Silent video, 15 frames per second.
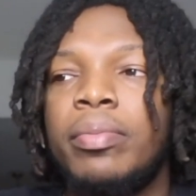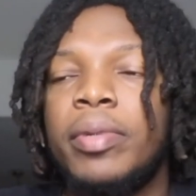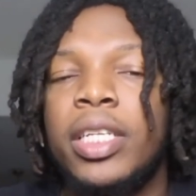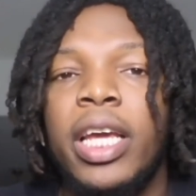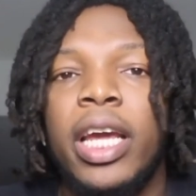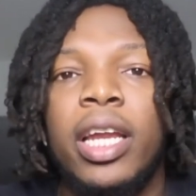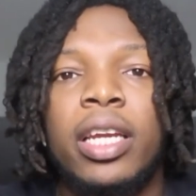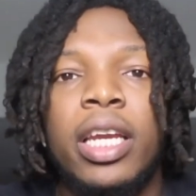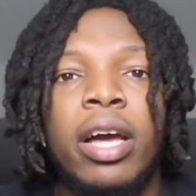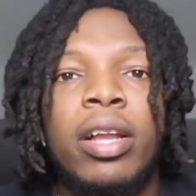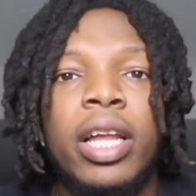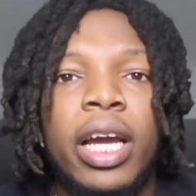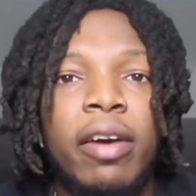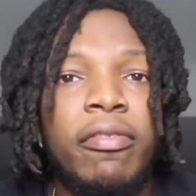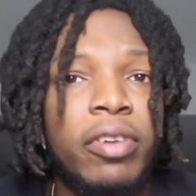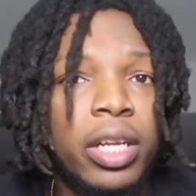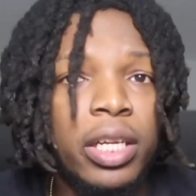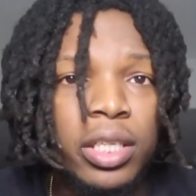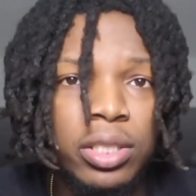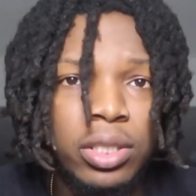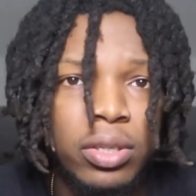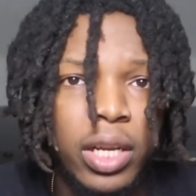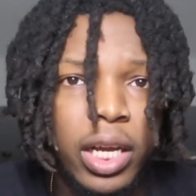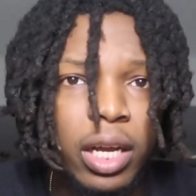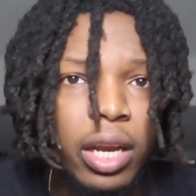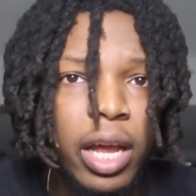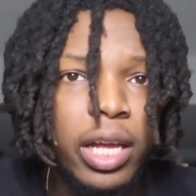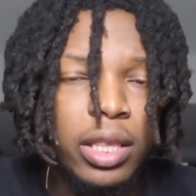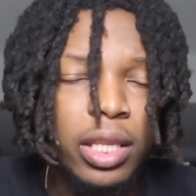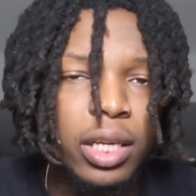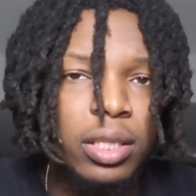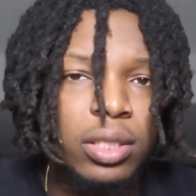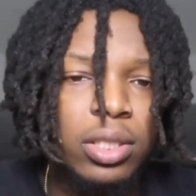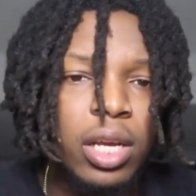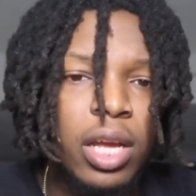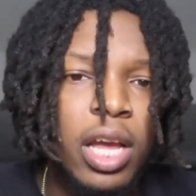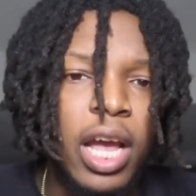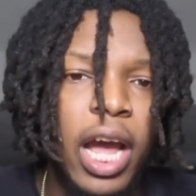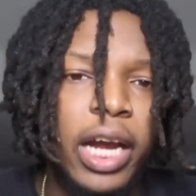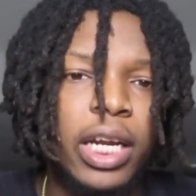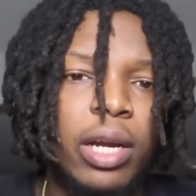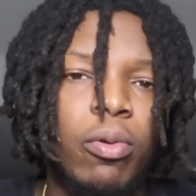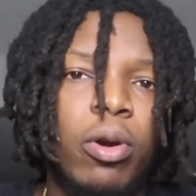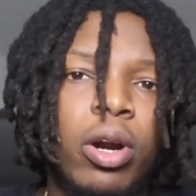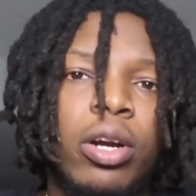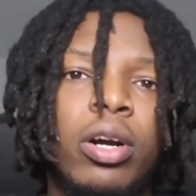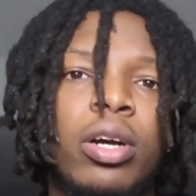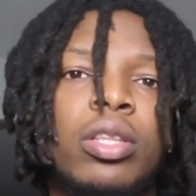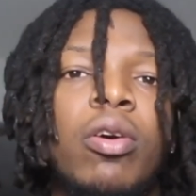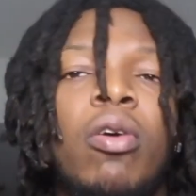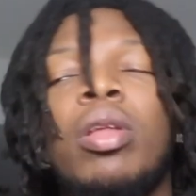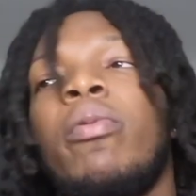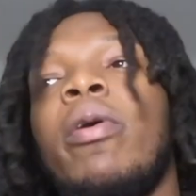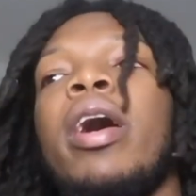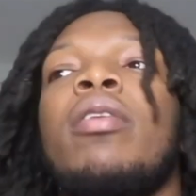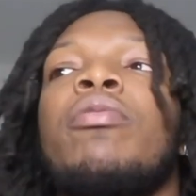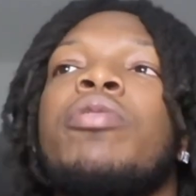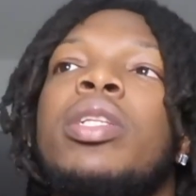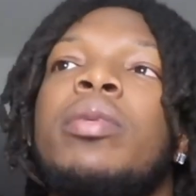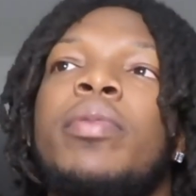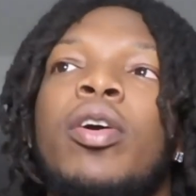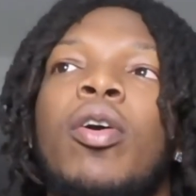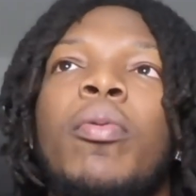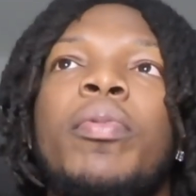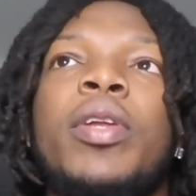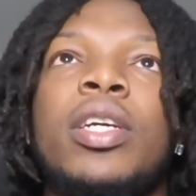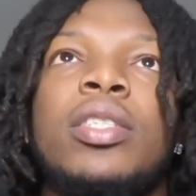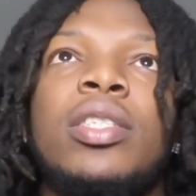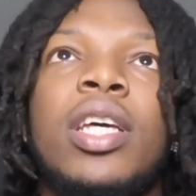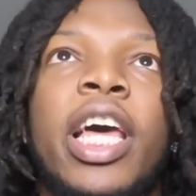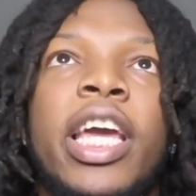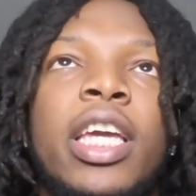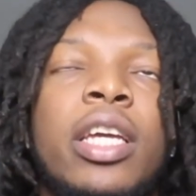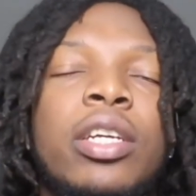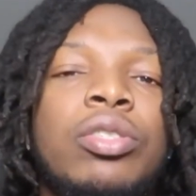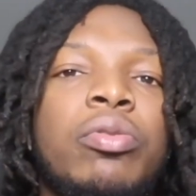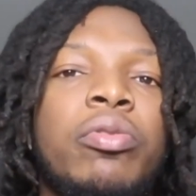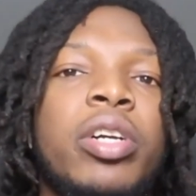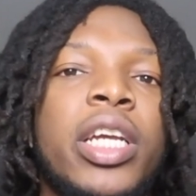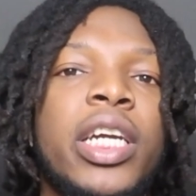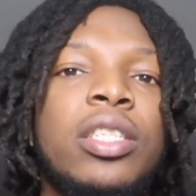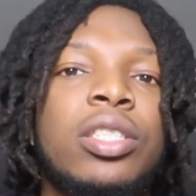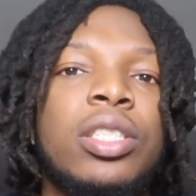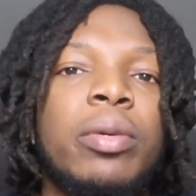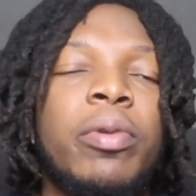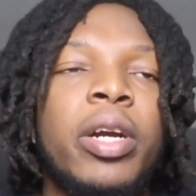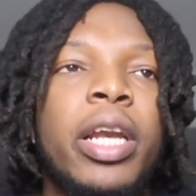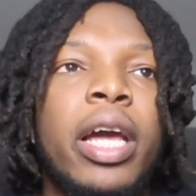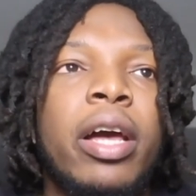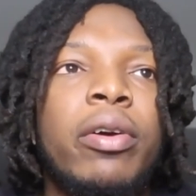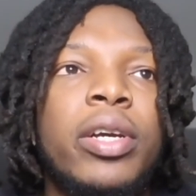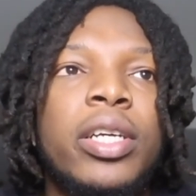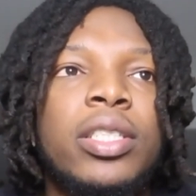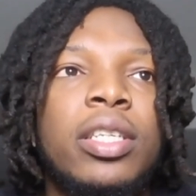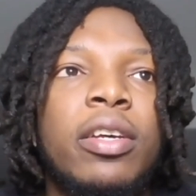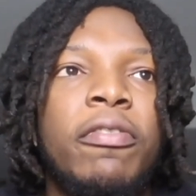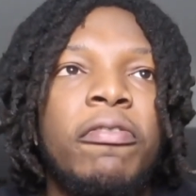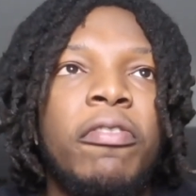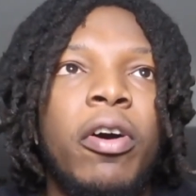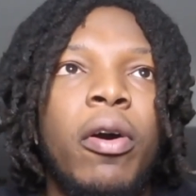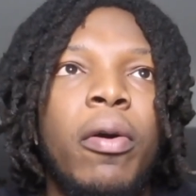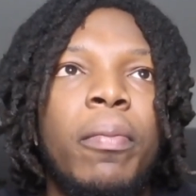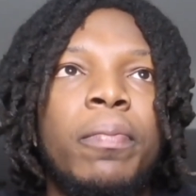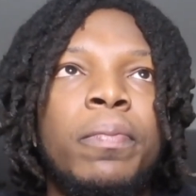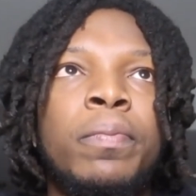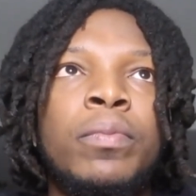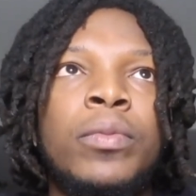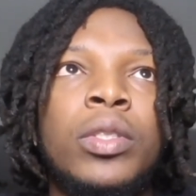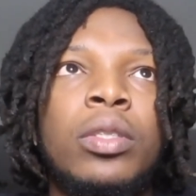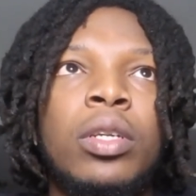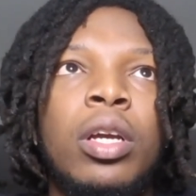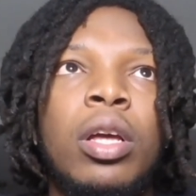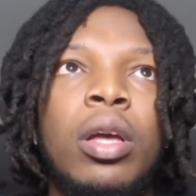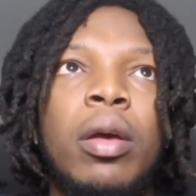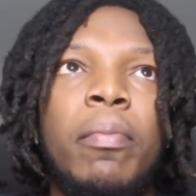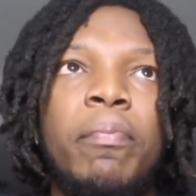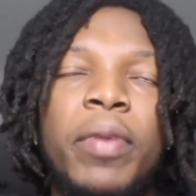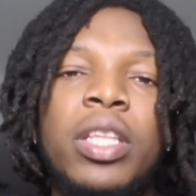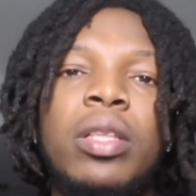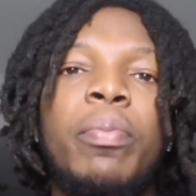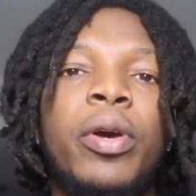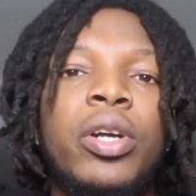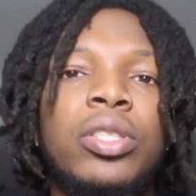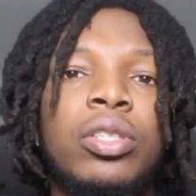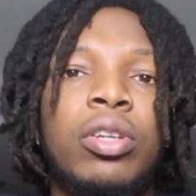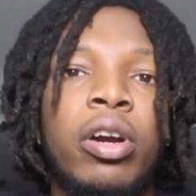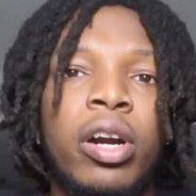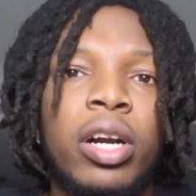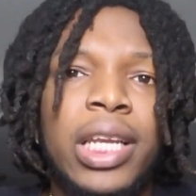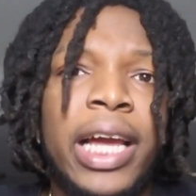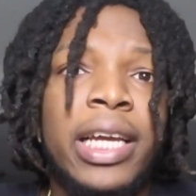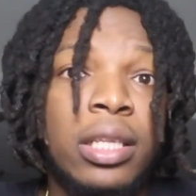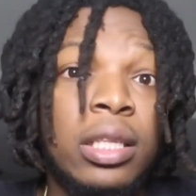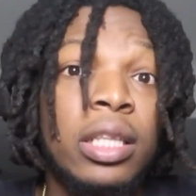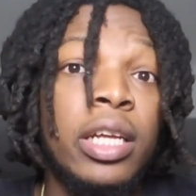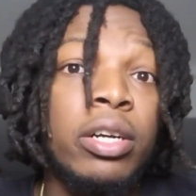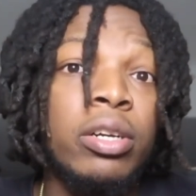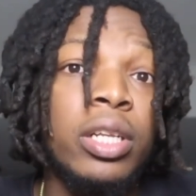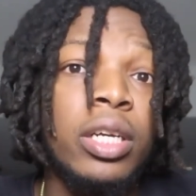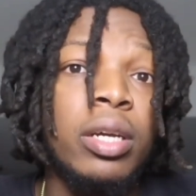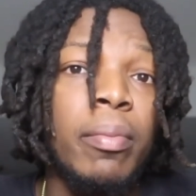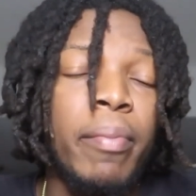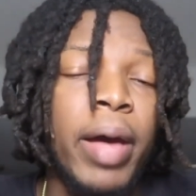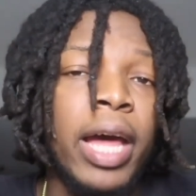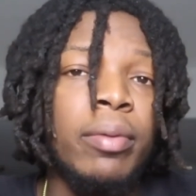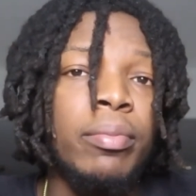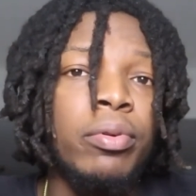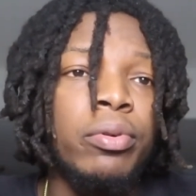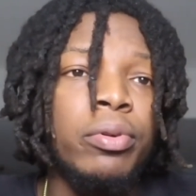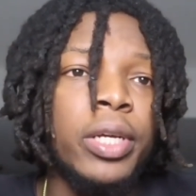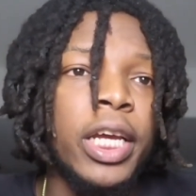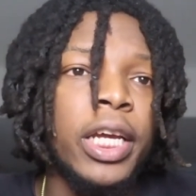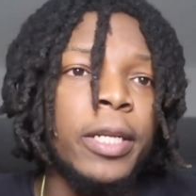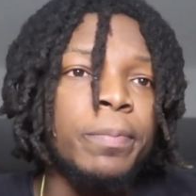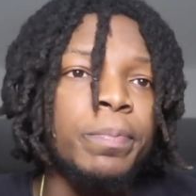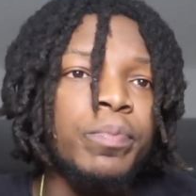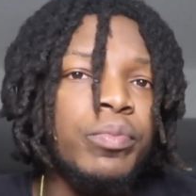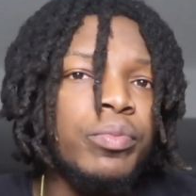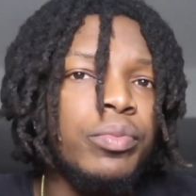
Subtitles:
be dating now. Like, I feel like there's still like a lot of things I need to work on. The only way I'd really be open until I get into a relationship right now is if me and the person are like literally compatible and